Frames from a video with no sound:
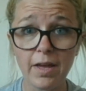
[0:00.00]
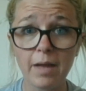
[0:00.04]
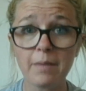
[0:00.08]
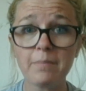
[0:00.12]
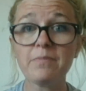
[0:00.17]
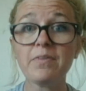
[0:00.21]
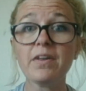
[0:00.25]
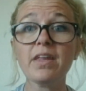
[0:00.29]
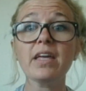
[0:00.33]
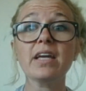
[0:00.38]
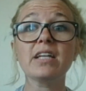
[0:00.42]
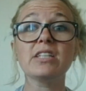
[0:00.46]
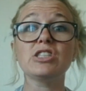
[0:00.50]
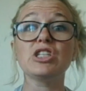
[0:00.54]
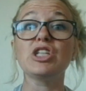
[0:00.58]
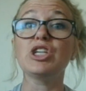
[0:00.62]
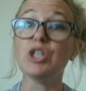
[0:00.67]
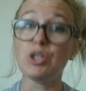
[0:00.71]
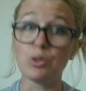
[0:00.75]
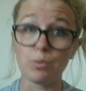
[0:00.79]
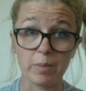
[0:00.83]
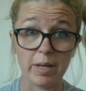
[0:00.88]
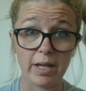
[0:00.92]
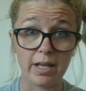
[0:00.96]
I'm failing as a
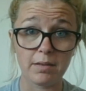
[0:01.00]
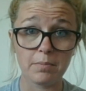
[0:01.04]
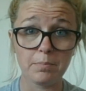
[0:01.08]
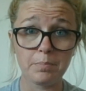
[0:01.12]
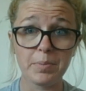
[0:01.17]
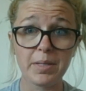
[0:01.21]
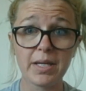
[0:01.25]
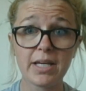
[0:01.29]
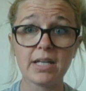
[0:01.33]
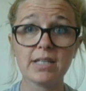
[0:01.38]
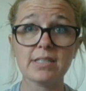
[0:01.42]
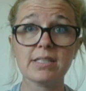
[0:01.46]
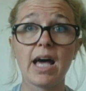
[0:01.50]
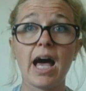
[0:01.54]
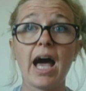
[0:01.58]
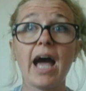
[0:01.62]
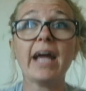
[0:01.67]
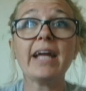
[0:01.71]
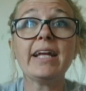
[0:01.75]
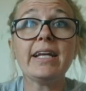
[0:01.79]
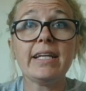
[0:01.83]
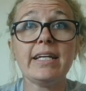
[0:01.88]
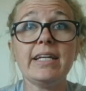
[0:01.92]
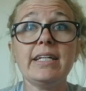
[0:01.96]
human because
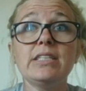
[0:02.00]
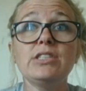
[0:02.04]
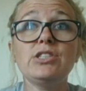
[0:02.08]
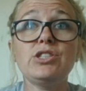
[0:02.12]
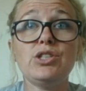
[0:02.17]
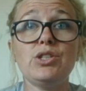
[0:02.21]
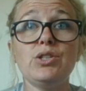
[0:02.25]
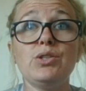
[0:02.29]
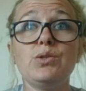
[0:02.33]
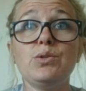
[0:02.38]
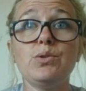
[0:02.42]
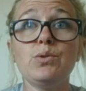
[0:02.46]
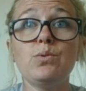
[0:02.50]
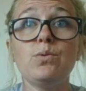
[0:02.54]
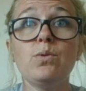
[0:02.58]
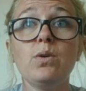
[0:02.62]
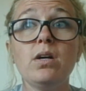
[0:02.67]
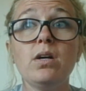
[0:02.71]
I need to